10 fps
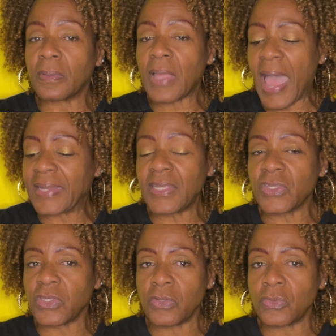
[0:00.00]
I
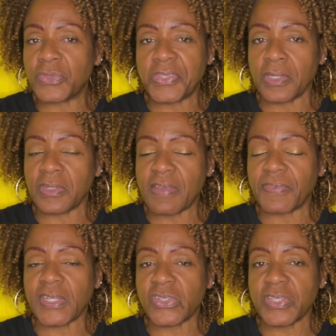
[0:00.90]
didn't use their
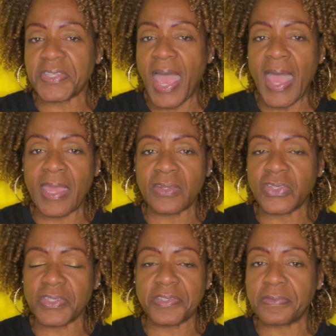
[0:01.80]
definitions. I
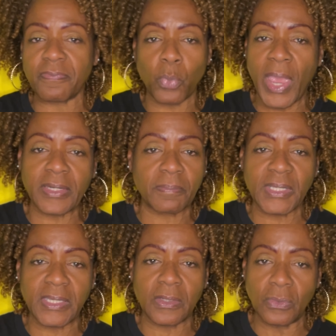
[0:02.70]
just
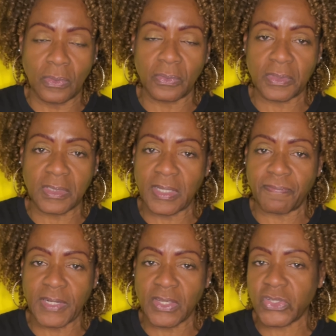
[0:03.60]
randomly Googled the
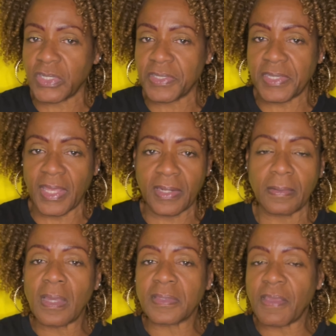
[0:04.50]
definitions and
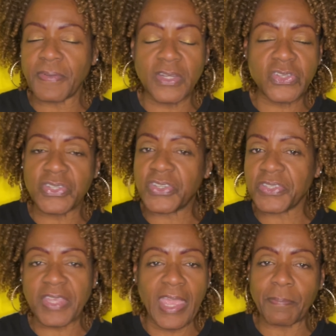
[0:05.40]
definitions
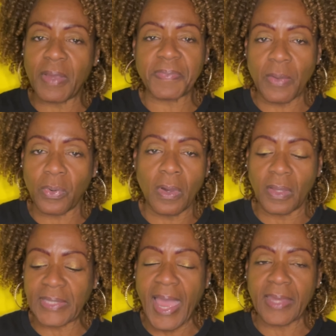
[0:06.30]
just came up that were
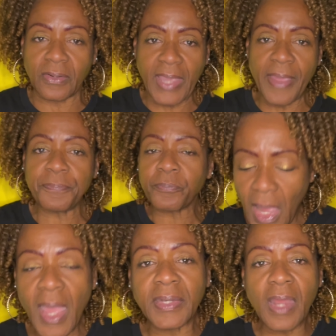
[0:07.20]
online, okay?
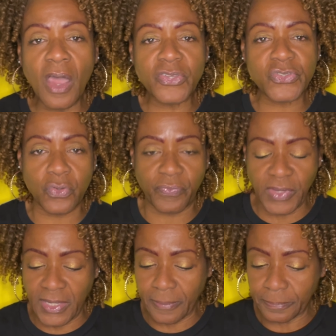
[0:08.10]

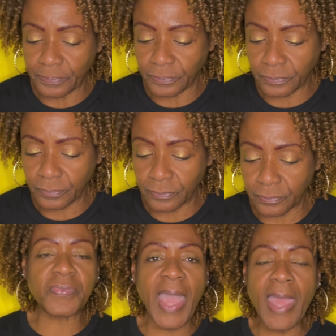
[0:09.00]
Anastrophe.
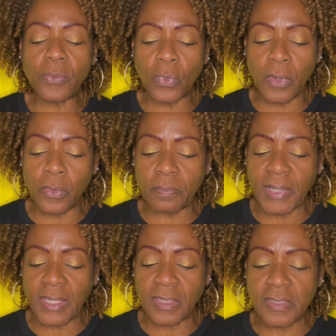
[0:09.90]
That word
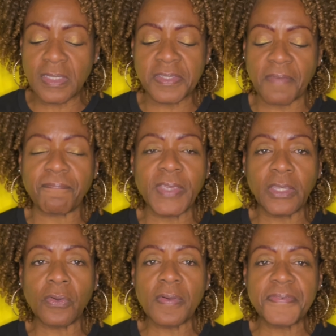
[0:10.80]
means it's a
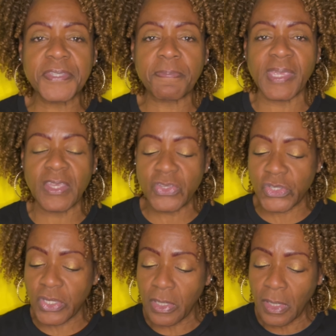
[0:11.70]
figure of
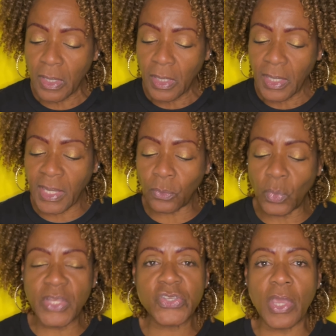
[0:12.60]
speech in
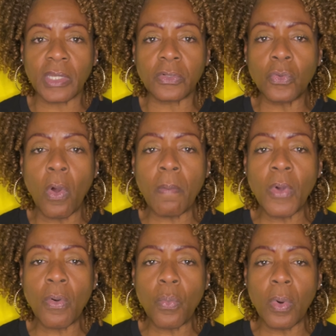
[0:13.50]
which a
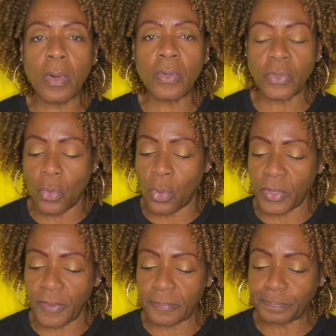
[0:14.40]
normal word
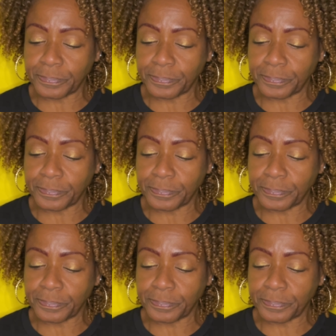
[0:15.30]
order